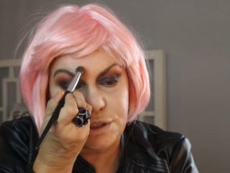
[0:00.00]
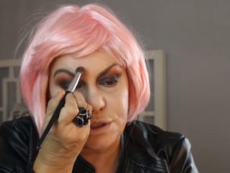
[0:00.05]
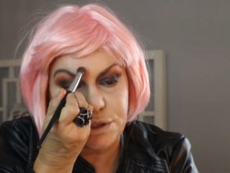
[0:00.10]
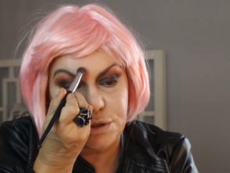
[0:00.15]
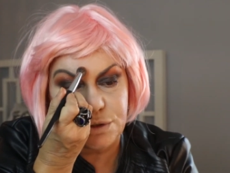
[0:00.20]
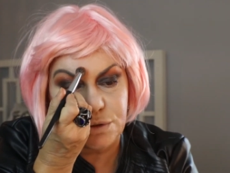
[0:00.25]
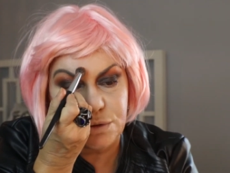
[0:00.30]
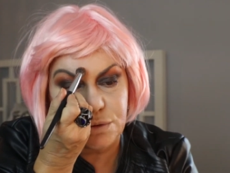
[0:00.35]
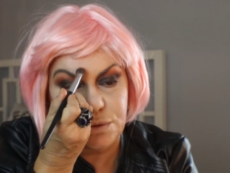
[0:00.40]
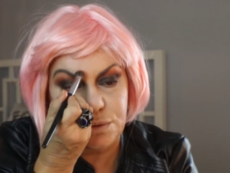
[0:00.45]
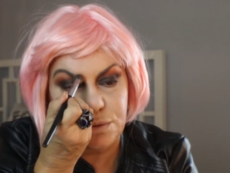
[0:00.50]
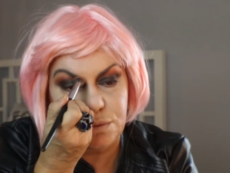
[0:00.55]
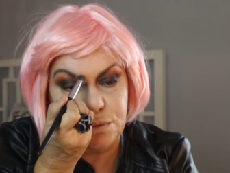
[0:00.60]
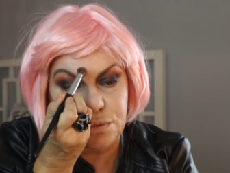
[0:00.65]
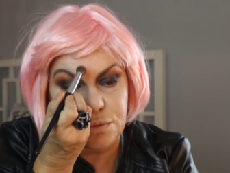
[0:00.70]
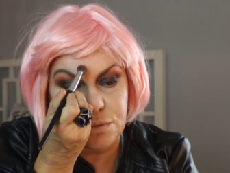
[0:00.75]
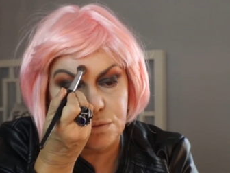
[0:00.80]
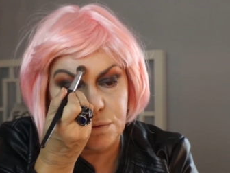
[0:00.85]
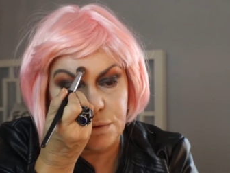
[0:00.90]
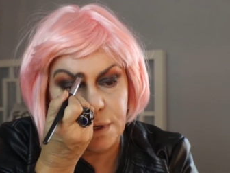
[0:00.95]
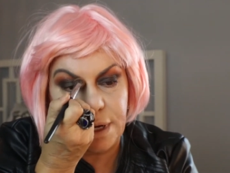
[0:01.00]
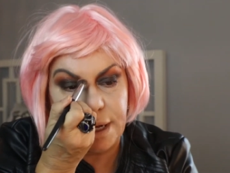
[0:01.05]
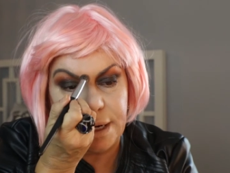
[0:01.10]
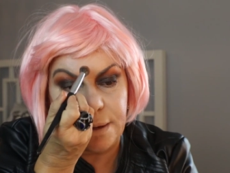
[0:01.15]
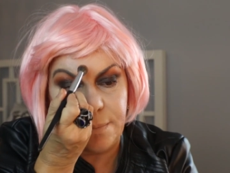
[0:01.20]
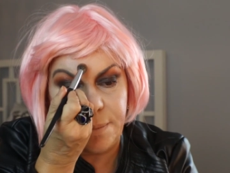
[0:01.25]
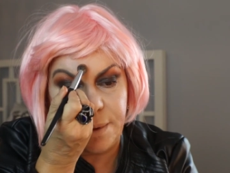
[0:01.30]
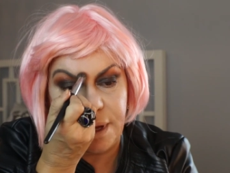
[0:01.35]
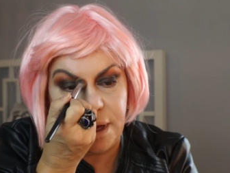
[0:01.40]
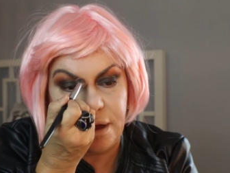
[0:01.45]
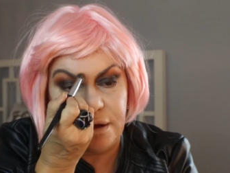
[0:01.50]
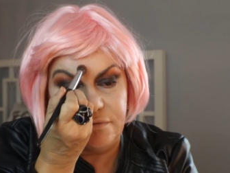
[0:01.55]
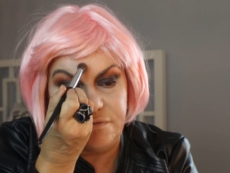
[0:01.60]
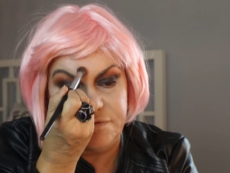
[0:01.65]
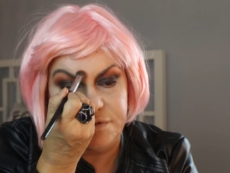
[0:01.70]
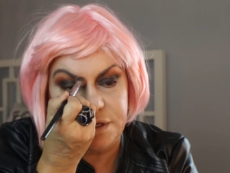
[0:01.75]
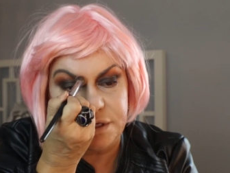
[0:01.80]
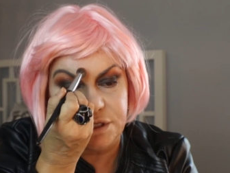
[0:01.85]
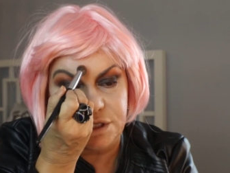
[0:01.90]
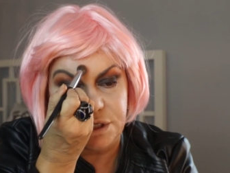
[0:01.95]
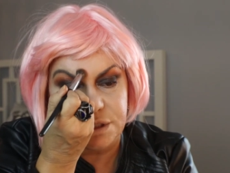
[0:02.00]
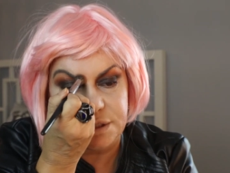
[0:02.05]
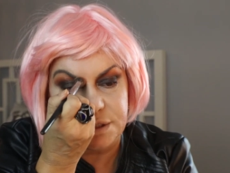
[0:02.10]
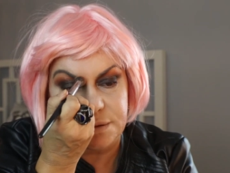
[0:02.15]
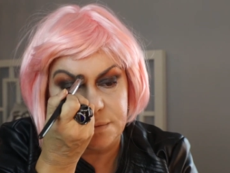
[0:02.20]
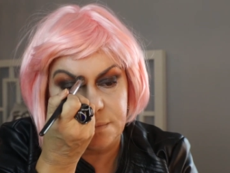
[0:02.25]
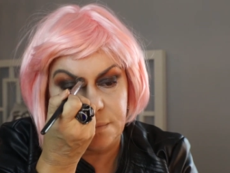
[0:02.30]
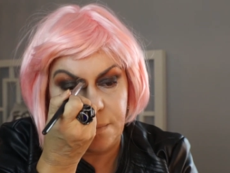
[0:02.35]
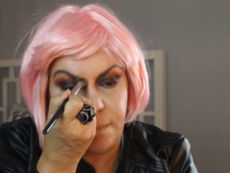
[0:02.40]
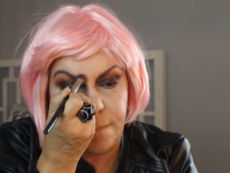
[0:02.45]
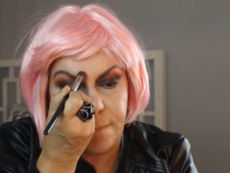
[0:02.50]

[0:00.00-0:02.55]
do right above to just